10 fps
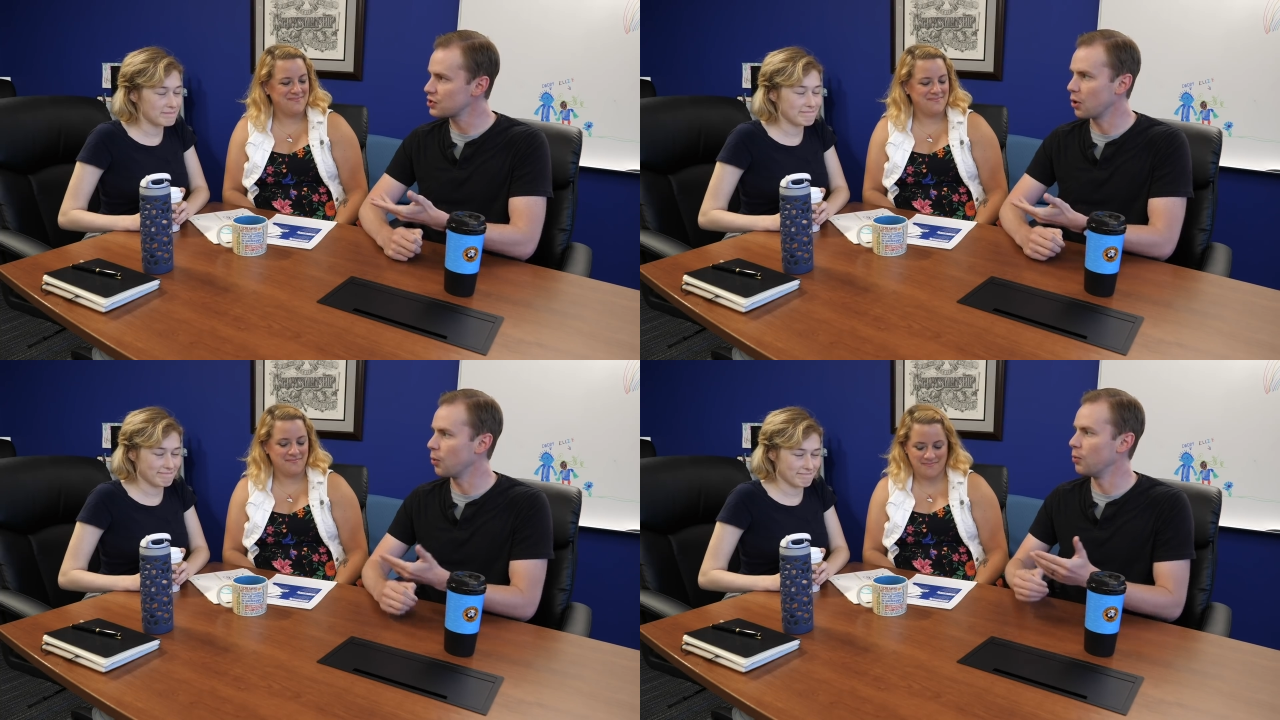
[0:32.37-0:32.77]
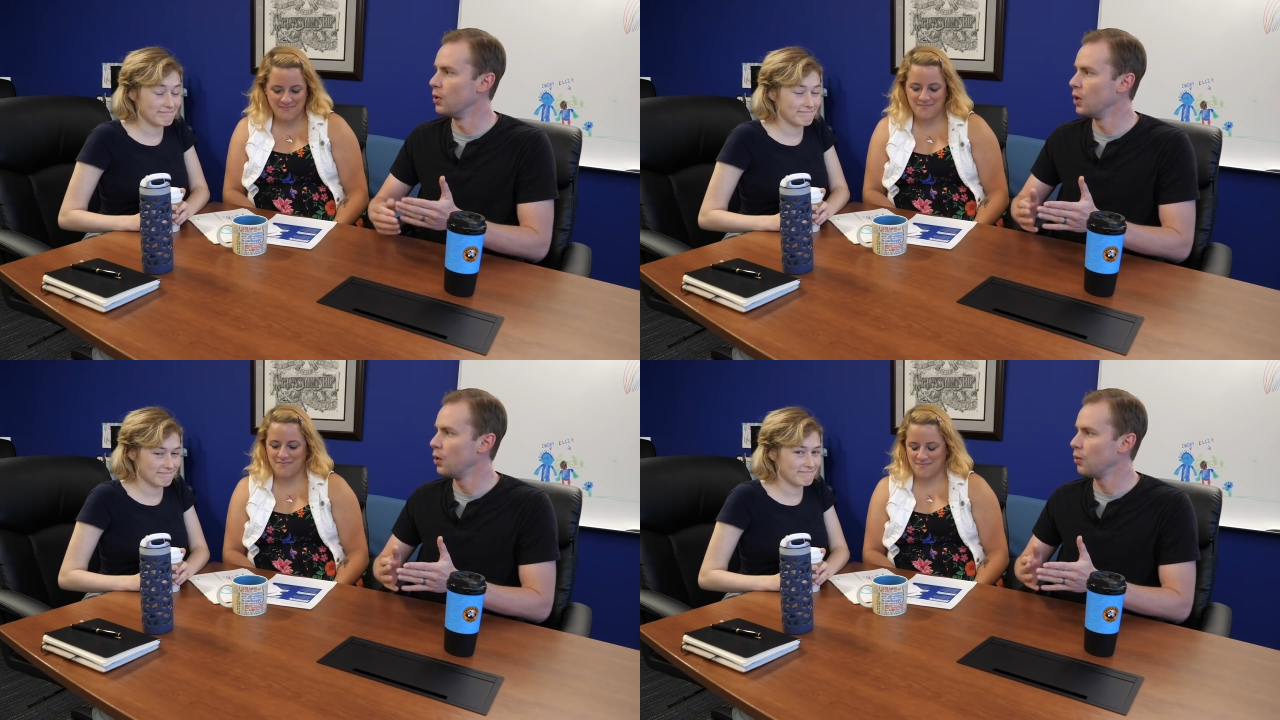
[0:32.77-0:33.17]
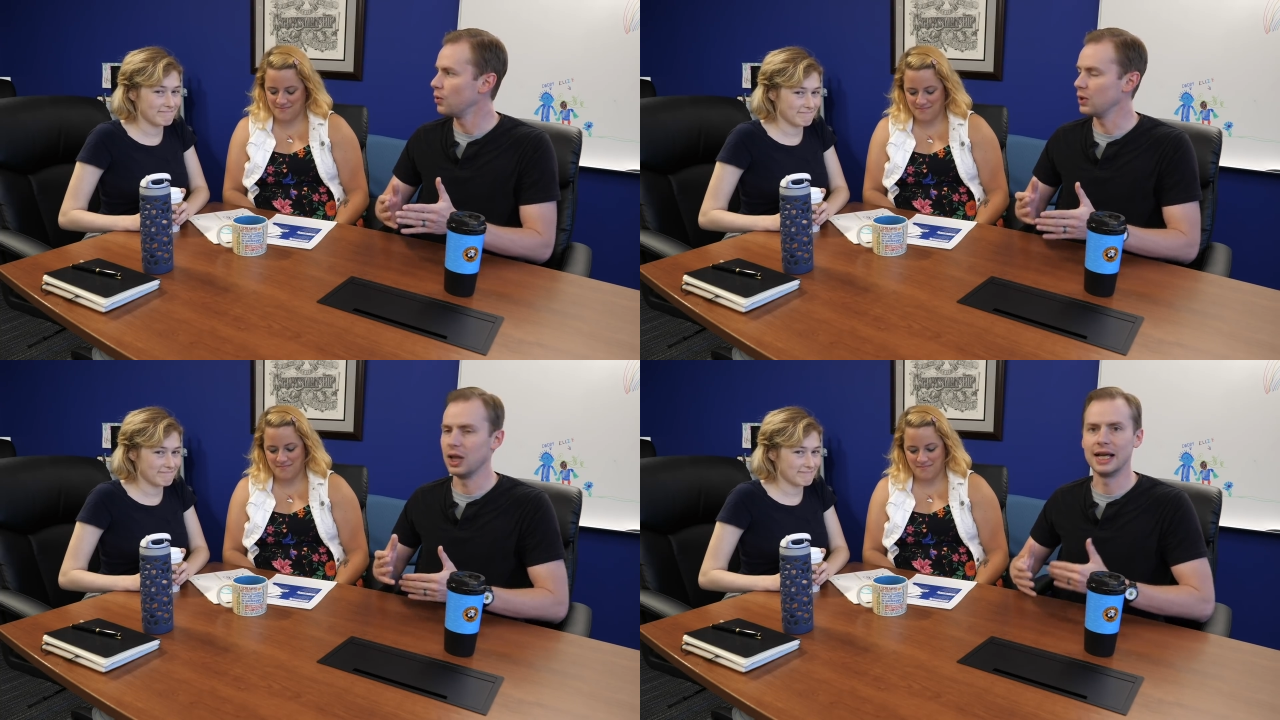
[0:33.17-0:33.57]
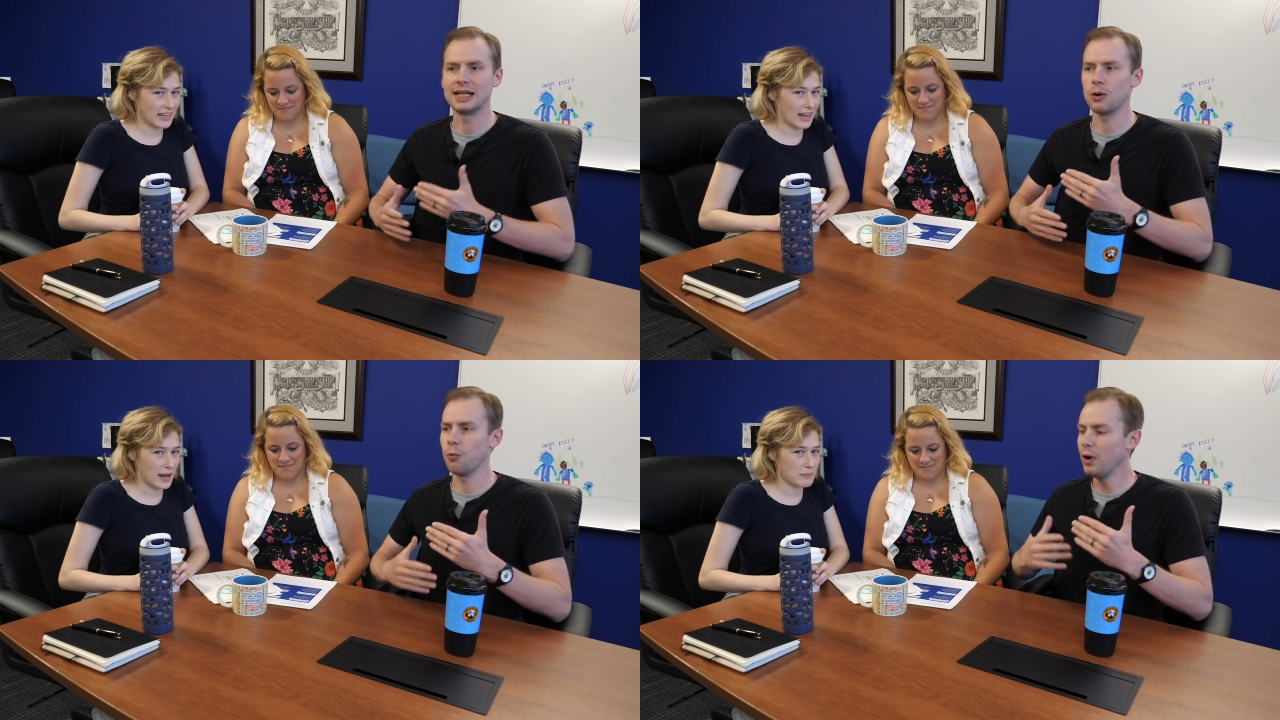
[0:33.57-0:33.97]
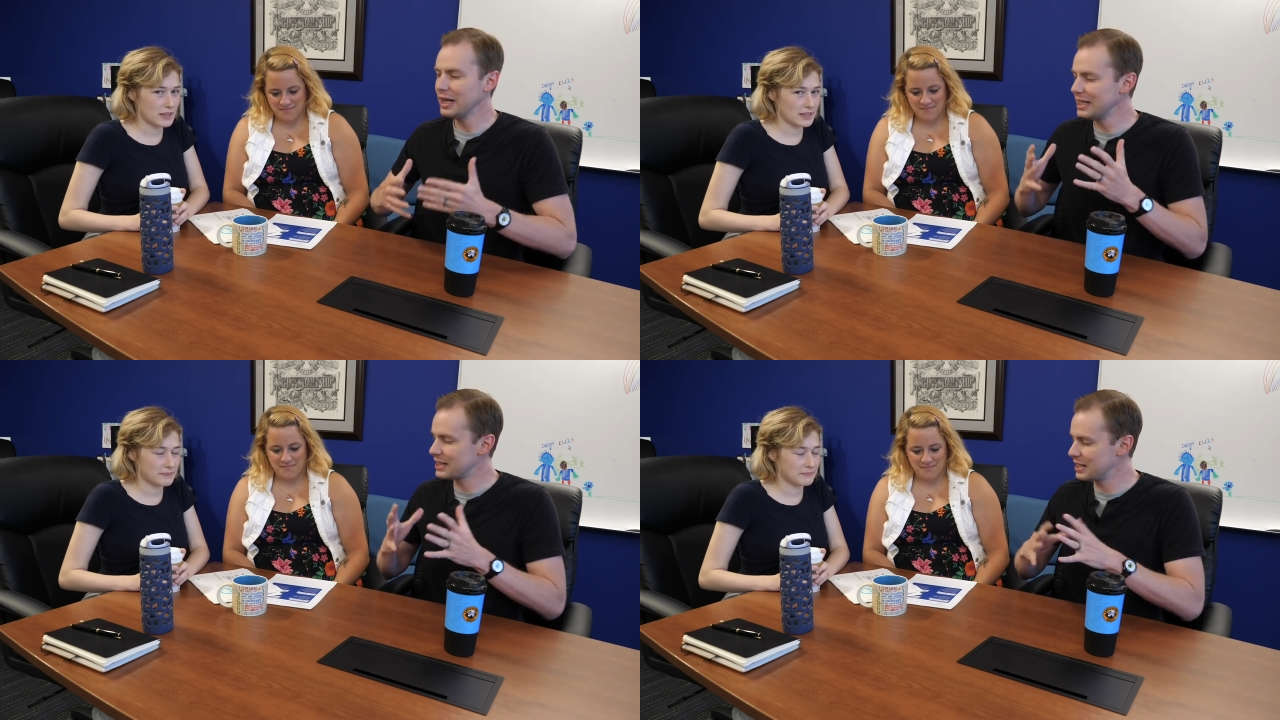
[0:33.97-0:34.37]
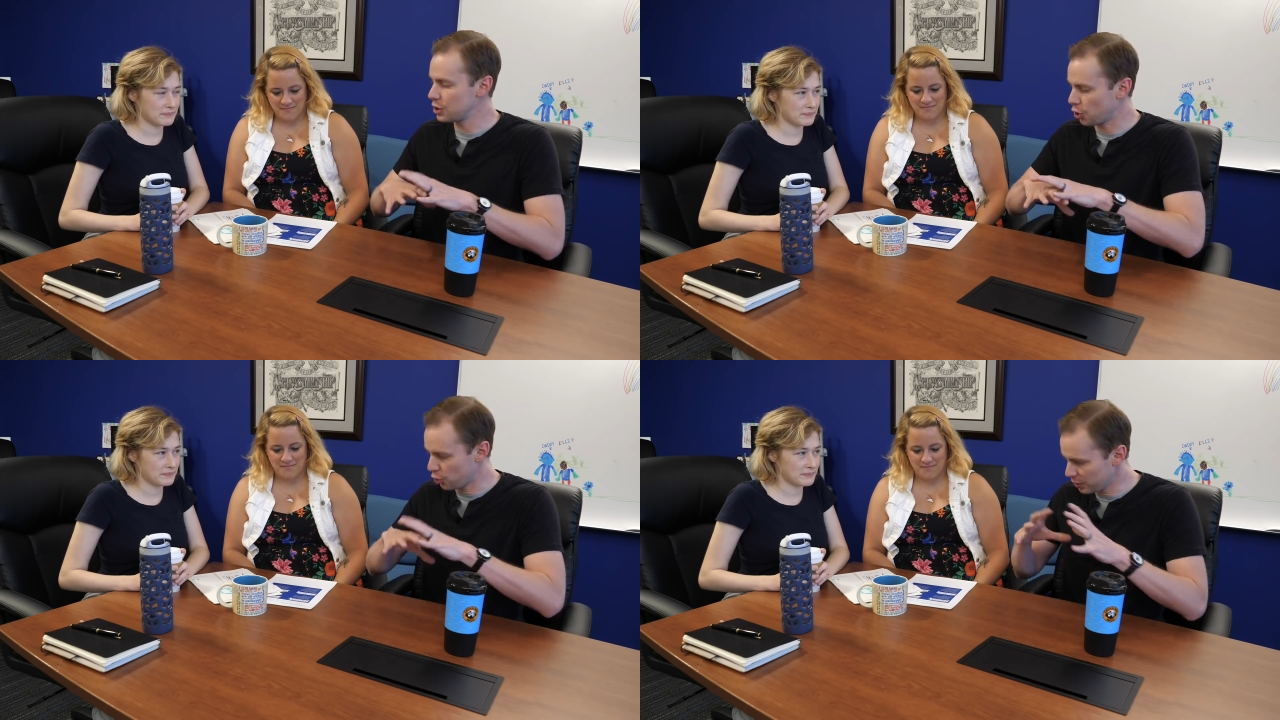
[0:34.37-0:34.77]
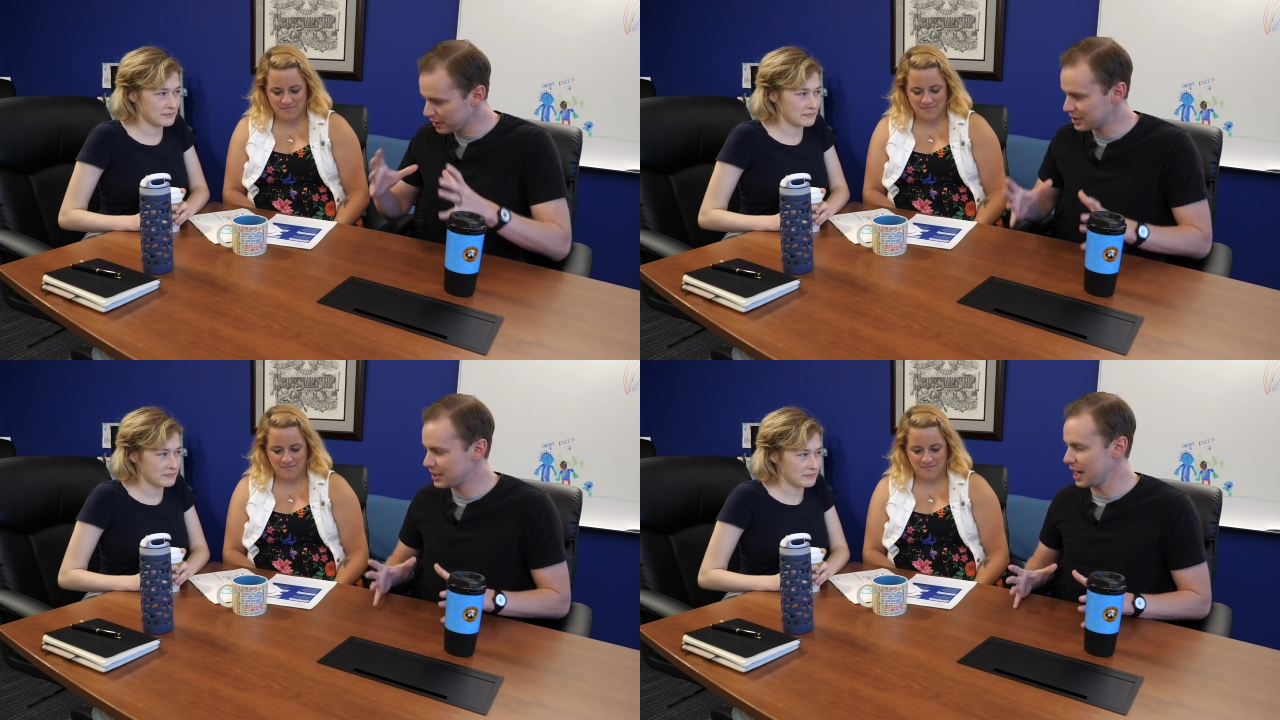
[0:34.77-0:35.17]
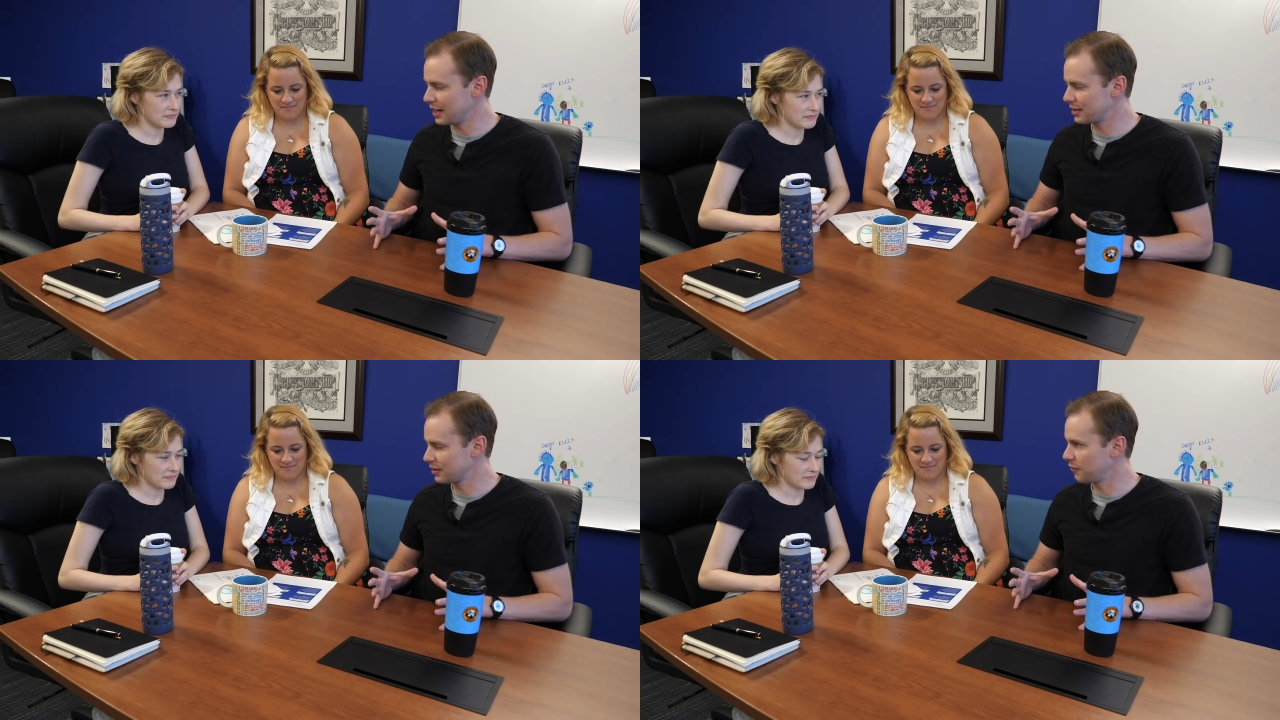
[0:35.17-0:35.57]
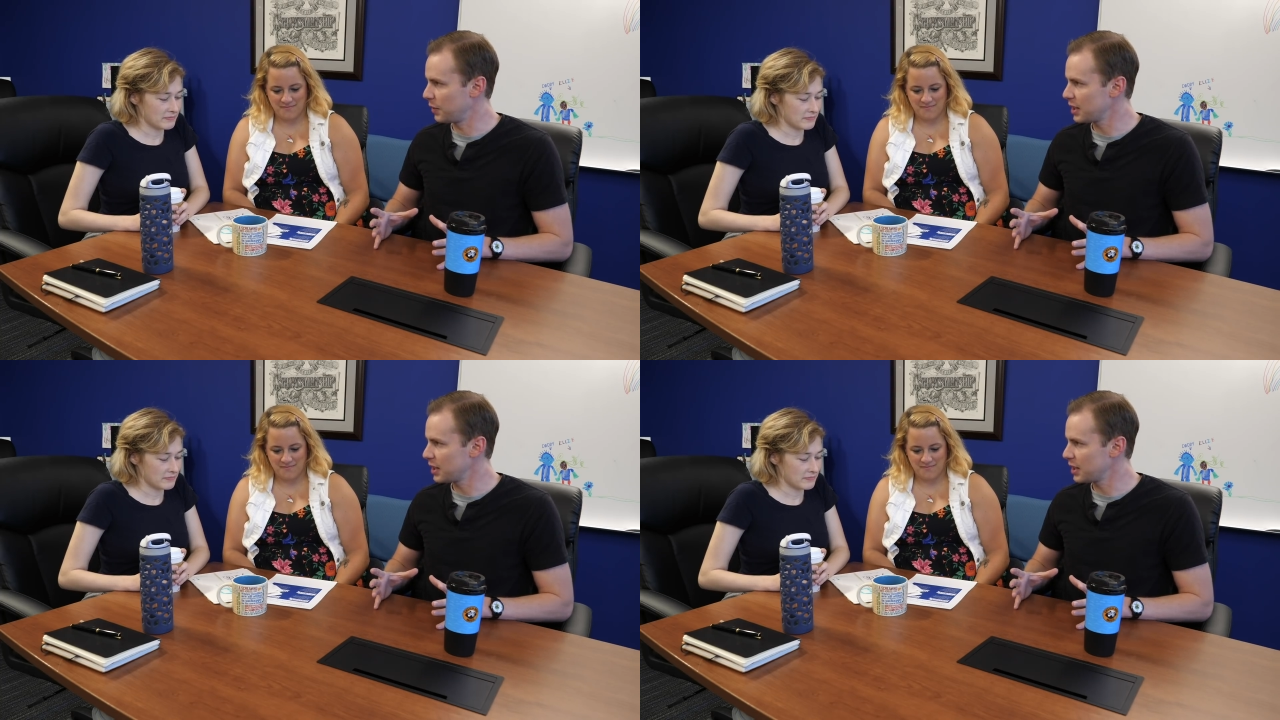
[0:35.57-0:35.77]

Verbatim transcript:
Speaker 1: So, like, what is the current state of